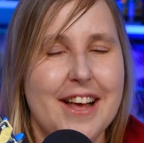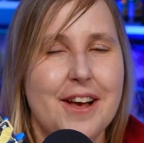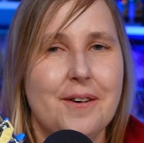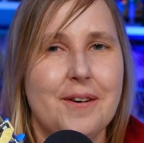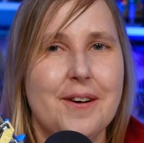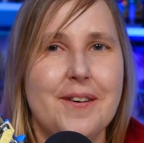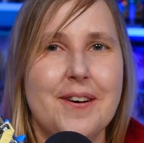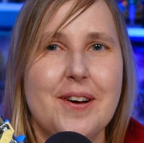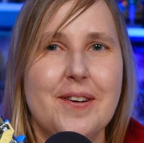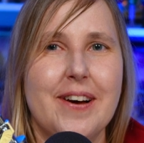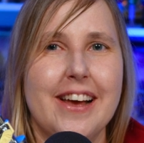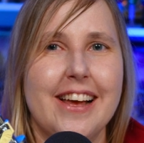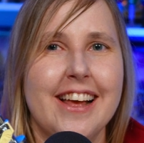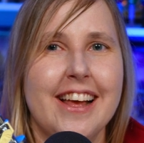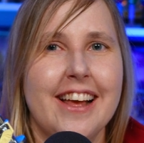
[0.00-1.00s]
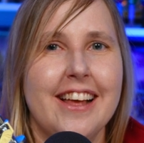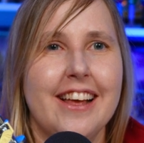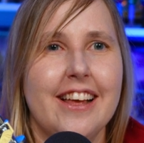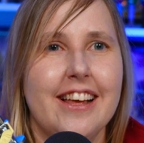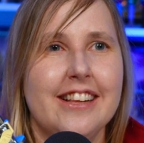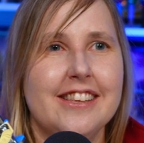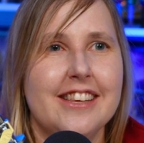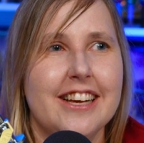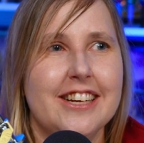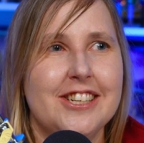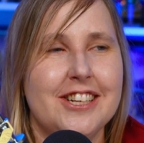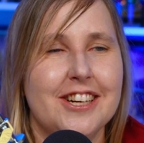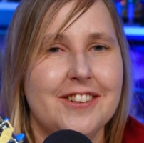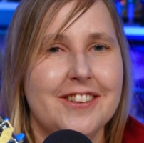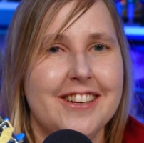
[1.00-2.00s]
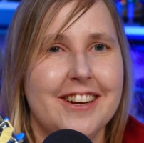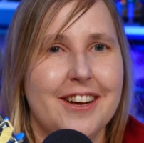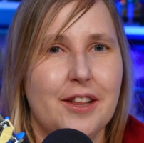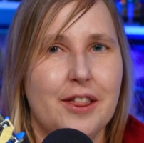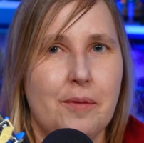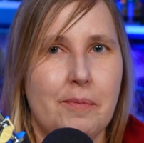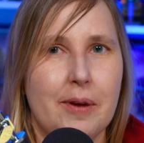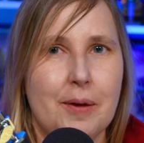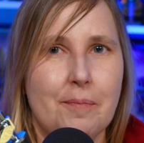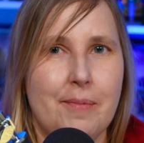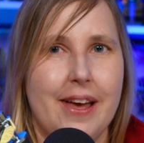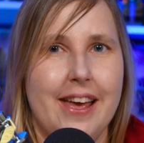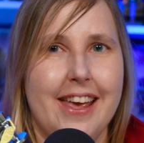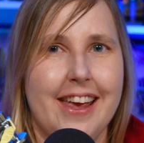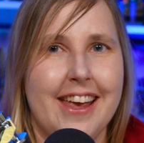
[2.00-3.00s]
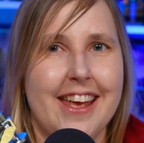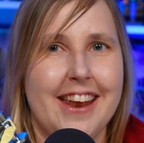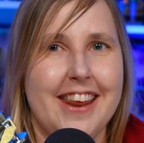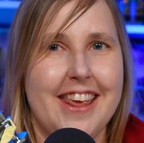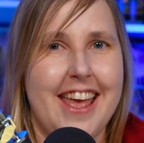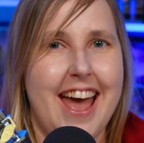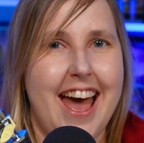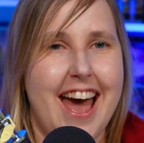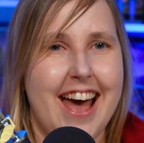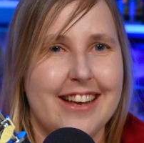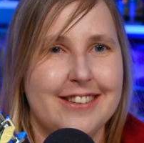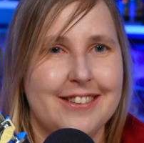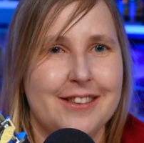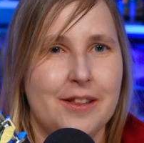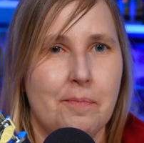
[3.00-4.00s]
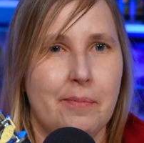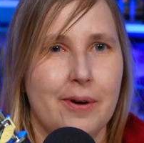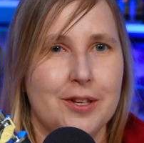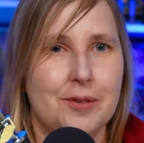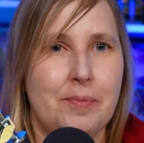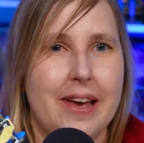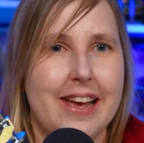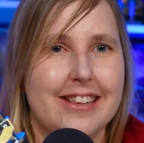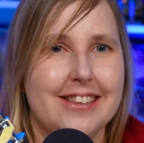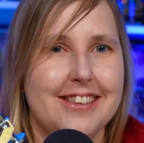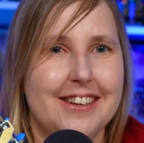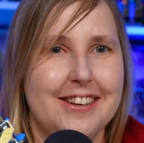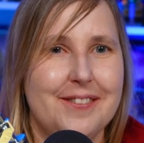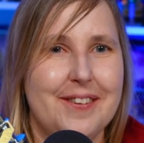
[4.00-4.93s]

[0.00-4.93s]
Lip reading: Wait. It's like Sheldon on The Big Bang, and he has the bus pants that he